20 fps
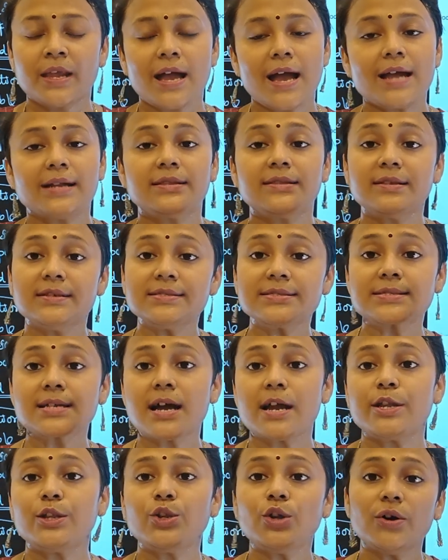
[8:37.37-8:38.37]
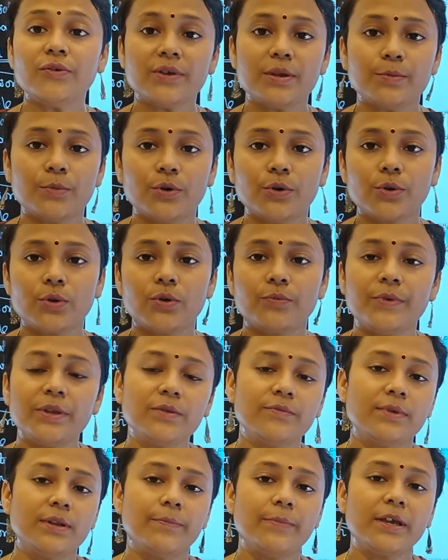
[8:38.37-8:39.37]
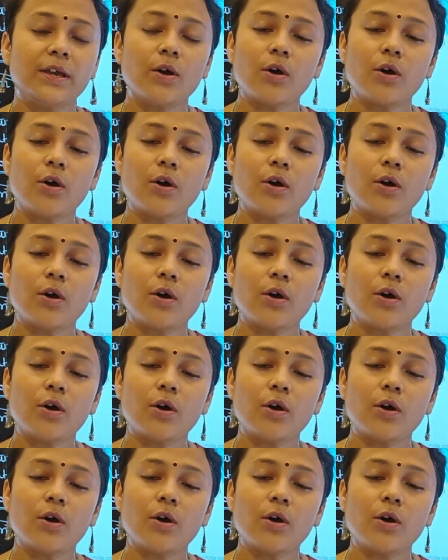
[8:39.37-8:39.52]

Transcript: and this kind of hemoglobin will be